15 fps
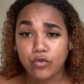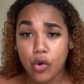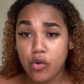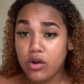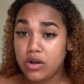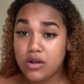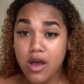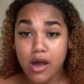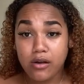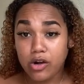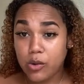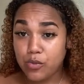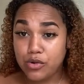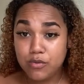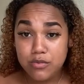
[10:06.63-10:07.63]
When not
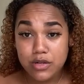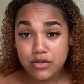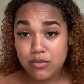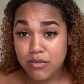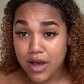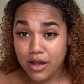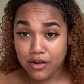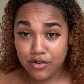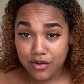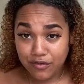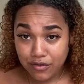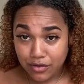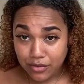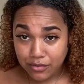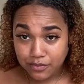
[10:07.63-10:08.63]
come with me to my grave,
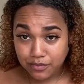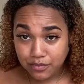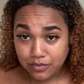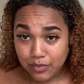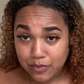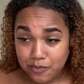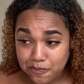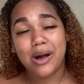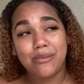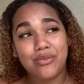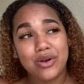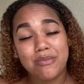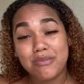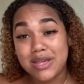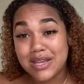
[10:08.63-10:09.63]
you know. And
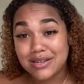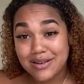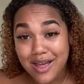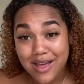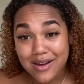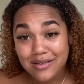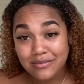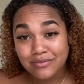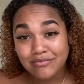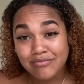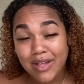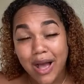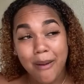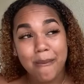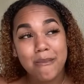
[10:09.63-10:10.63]
when me dead,
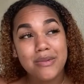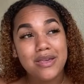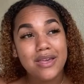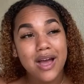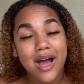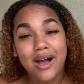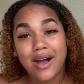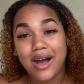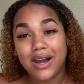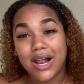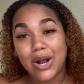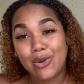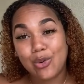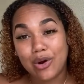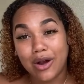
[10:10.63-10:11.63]
and me and God
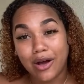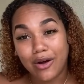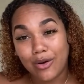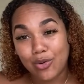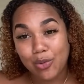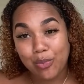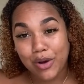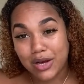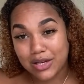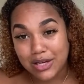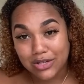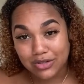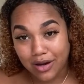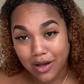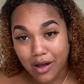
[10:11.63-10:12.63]
alone are gonna look on
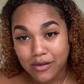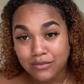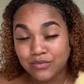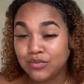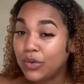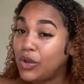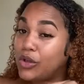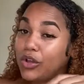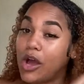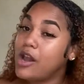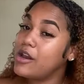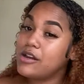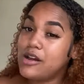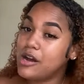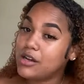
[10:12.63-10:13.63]
each other. Y'all
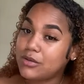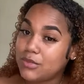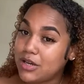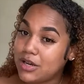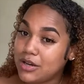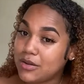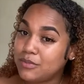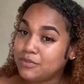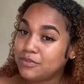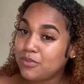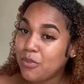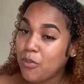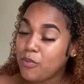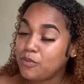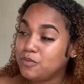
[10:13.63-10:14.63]
are not gonna be there.
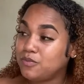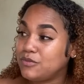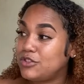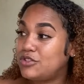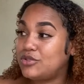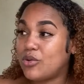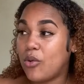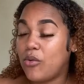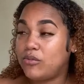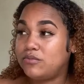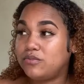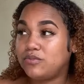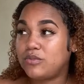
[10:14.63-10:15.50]
So